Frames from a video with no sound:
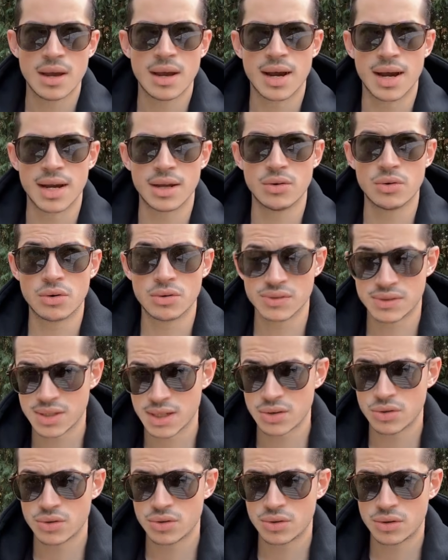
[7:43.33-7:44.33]
I know on
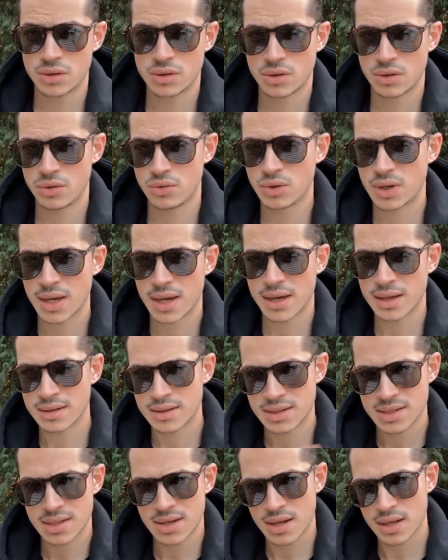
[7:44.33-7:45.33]
Tinder, you can't
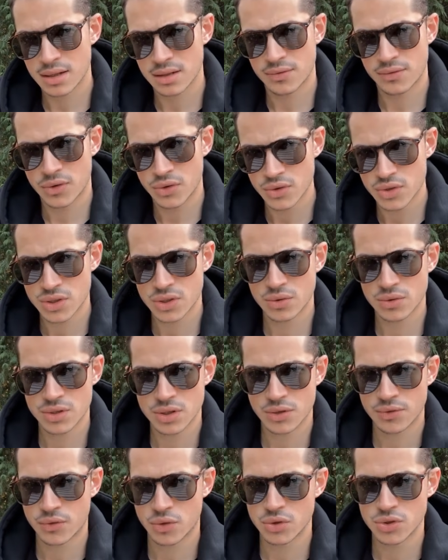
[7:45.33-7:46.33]
send voice notes,
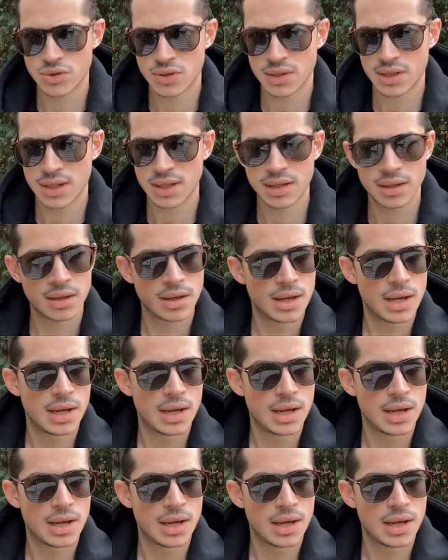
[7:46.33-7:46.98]
unfortunately,